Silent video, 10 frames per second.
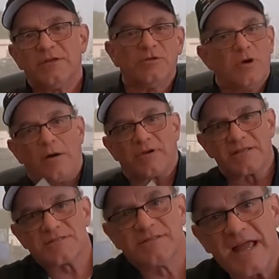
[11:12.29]
You know how it
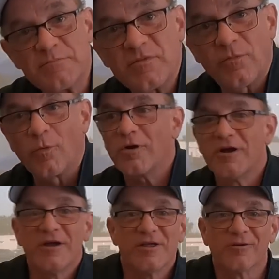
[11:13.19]
is. The night
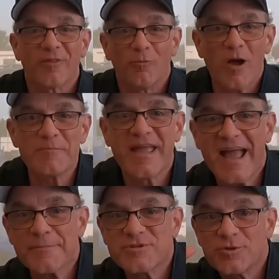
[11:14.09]
before, you're on the
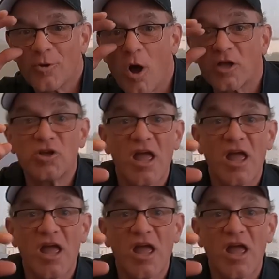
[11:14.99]
webcams and you're honking,